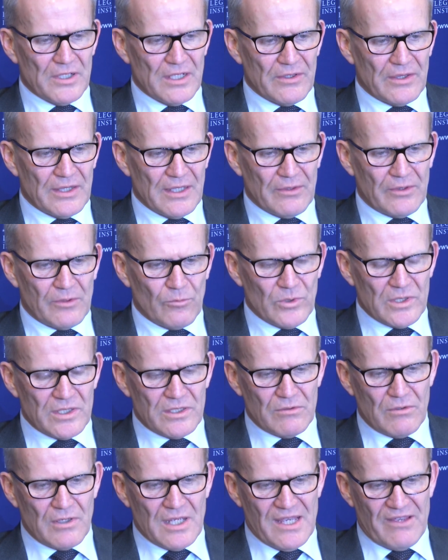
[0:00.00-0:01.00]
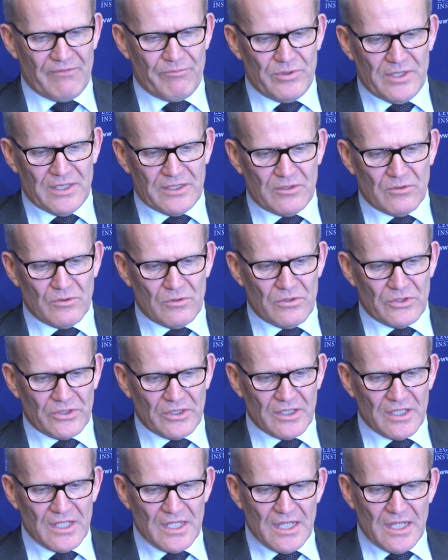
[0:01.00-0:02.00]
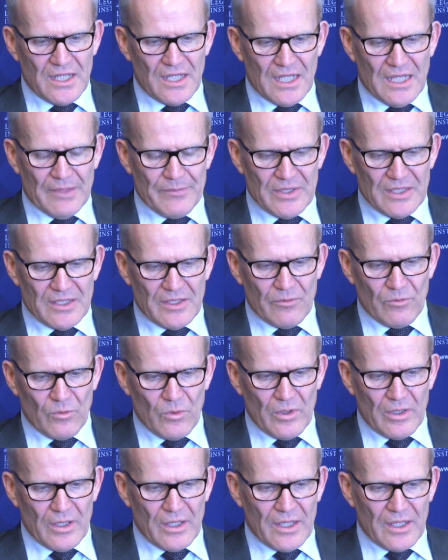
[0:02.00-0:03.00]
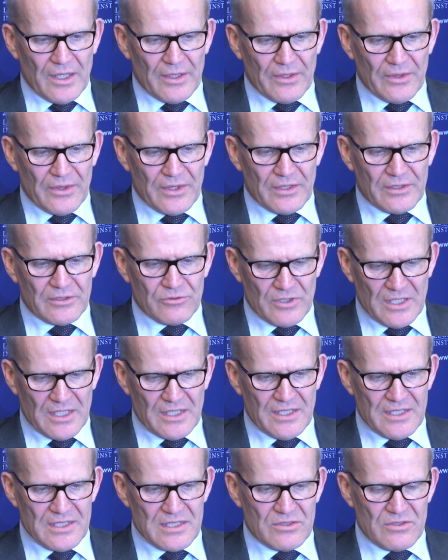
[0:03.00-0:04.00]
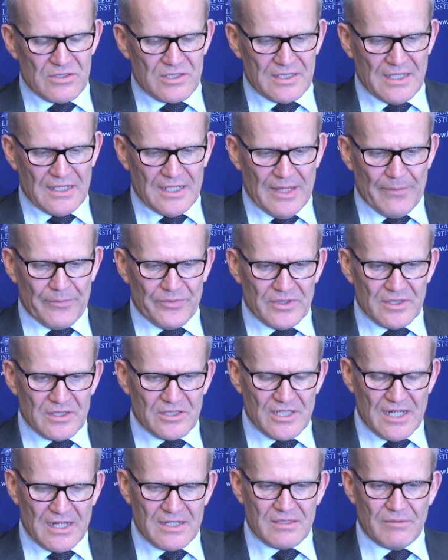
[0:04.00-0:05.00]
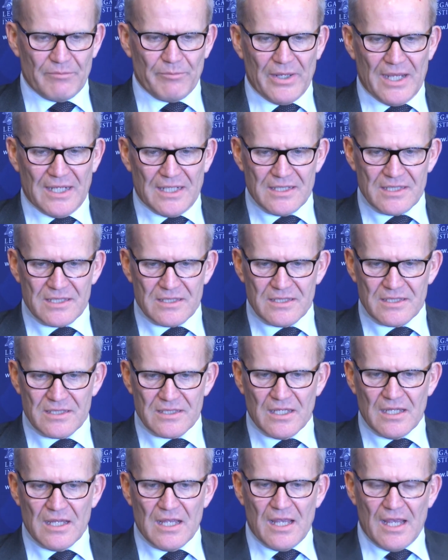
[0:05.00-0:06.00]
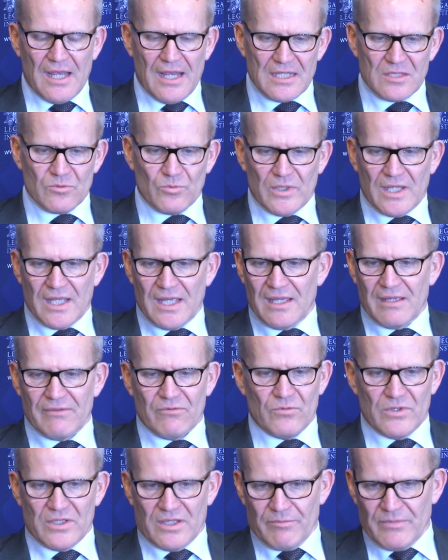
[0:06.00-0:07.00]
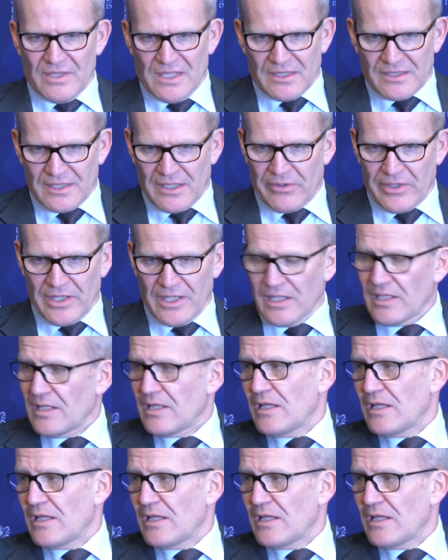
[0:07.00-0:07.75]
that we do have political order, I mean, uh, the trick is to set up the checks and balances as we have with the military,